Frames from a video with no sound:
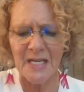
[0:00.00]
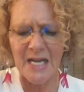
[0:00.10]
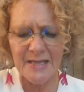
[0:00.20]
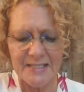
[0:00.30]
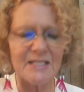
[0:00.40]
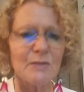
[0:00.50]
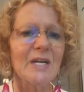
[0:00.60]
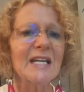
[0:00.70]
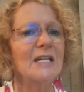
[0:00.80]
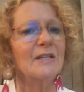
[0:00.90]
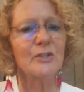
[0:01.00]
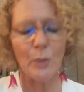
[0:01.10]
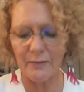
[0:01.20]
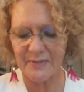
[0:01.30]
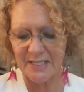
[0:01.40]
And this is where kind of the
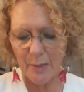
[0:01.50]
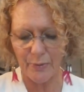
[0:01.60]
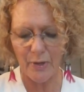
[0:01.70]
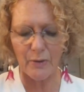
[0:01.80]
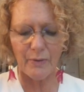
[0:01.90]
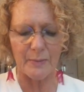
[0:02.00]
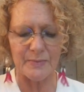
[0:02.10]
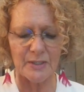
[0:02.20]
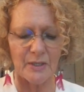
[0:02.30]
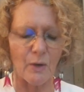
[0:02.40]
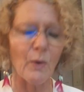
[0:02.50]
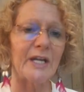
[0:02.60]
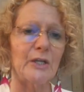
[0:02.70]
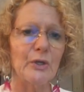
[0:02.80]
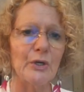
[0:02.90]
12-step programs are
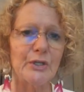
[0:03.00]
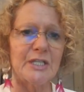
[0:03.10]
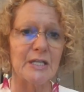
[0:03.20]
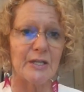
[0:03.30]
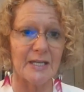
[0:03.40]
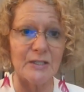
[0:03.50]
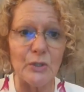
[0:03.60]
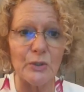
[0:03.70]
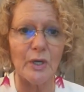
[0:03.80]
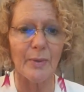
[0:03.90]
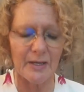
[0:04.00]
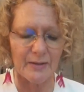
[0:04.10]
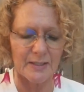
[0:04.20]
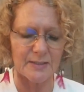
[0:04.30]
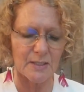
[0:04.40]
quite good, in that they talk about
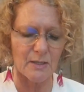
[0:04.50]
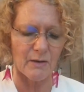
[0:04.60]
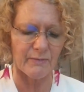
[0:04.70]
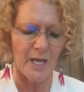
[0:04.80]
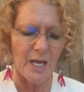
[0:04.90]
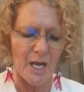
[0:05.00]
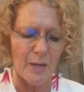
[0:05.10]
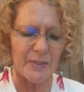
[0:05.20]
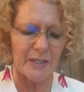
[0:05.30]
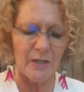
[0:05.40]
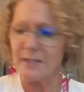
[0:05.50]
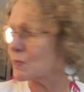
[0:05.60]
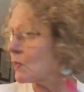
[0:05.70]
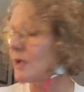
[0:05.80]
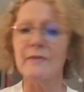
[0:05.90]
this stuff,
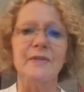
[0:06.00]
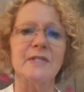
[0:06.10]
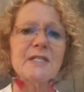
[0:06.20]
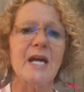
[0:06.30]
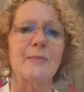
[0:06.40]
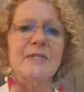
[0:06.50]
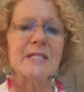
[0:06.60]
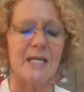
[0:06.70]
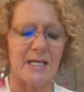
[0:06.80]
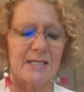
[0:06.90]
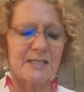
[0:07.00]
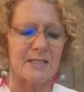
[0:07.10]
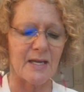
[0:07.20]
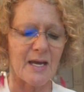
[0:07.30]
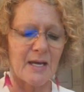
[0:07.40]
because one of the steps is
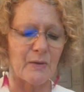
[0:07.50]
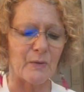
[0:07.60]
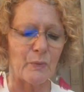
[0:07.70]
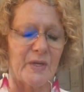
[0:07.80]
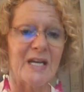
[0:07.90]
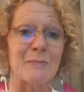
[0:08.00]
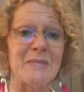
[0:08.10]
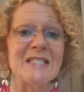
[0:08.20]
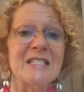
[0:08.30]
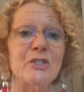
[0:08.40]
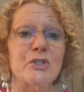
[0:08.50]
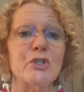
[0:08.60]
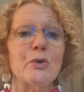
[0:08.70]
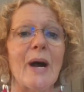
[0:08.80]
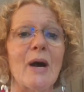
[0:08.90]
that we admitted
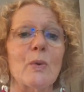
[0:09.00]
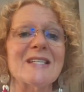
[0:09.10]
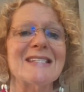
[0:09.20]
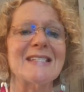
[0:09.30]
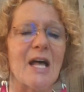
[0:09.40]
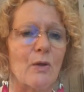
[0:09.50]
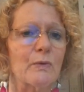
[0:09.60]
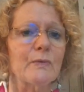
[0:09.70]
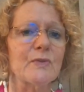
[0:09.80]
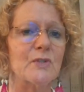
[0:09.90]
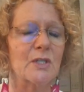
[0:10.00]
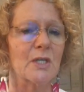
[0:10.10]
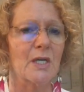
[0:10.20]
to ourselves